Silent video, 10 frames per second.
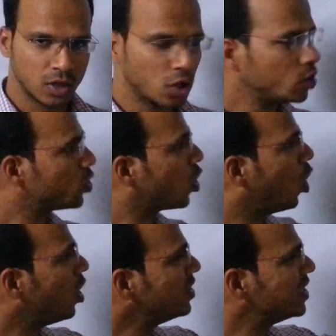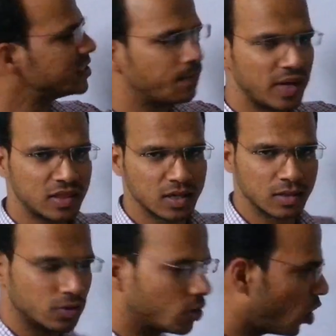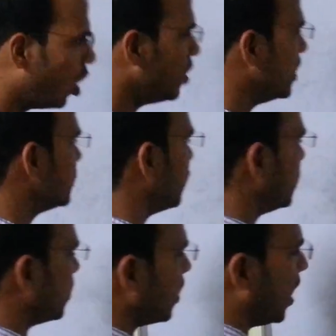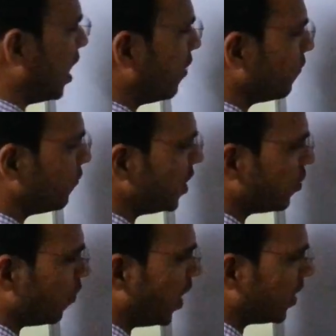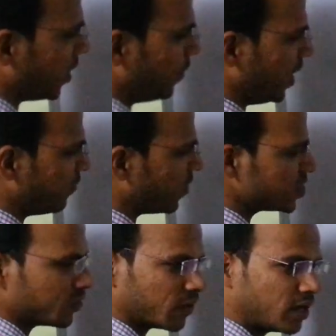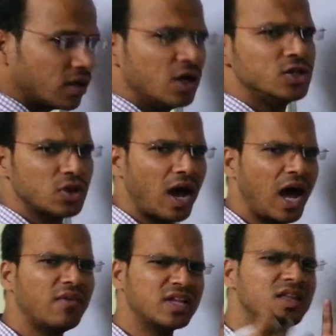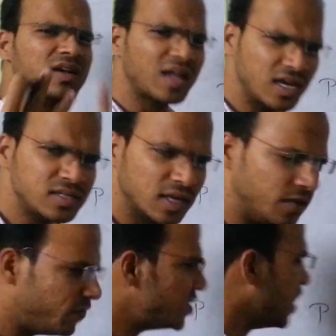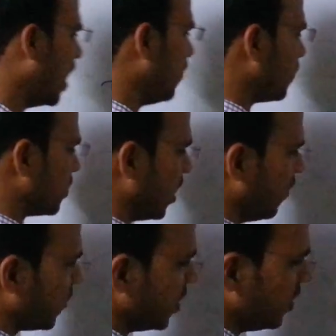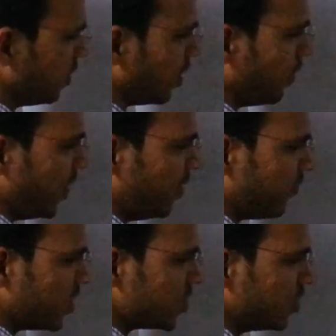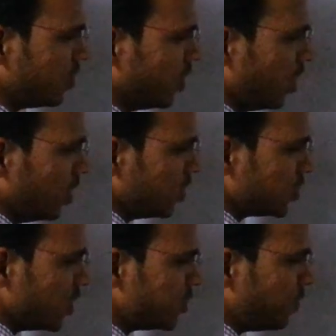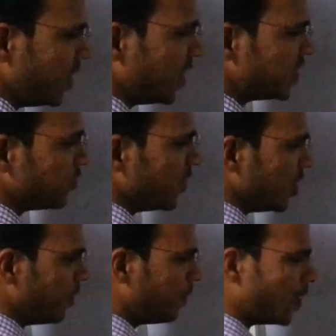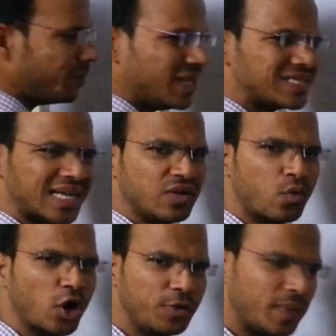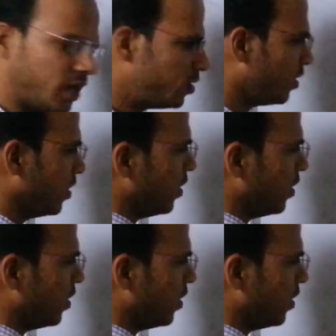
Now to call this method, to call this method, I have, we require a main function, right? So I have another class in which I have, I have creating a main function so it's PSVM, public static void main.